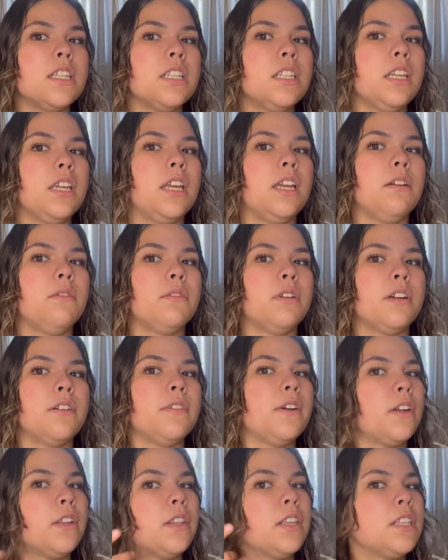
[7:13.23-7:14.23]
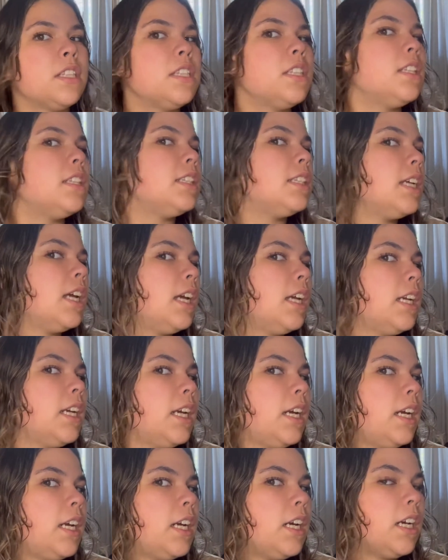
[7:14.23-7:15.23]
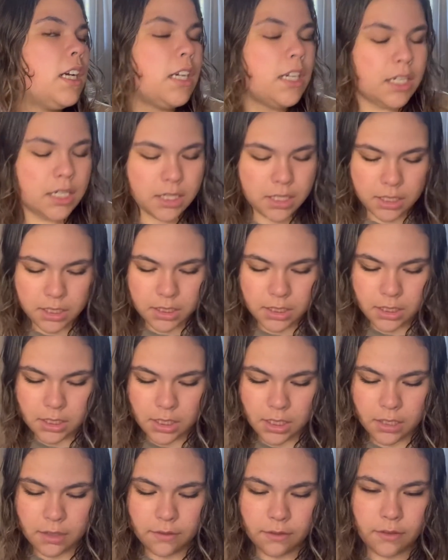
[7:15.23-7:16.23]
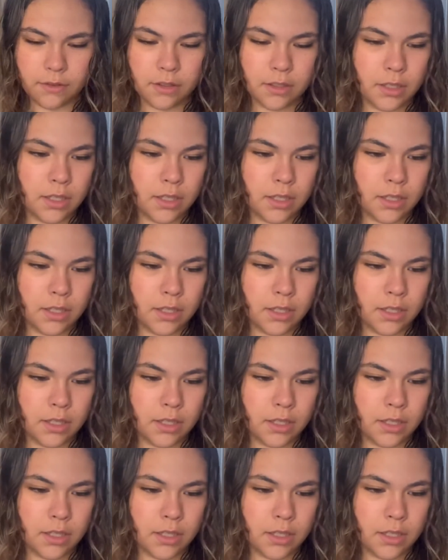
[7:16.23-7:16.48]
to get rid of all this dead hair and stuff.